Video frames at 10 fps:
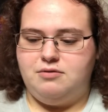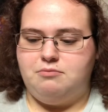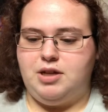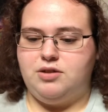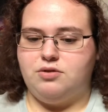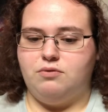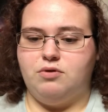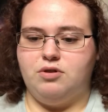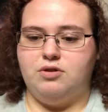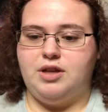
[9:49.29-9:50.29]
make
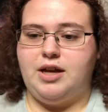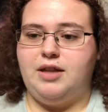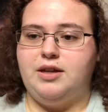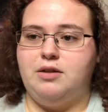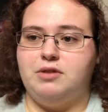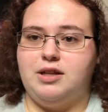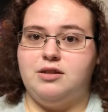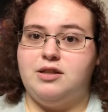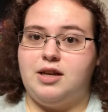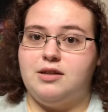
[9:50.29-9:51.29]
sure that they don't get
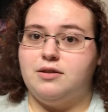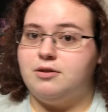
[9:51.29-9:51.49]
into the hands of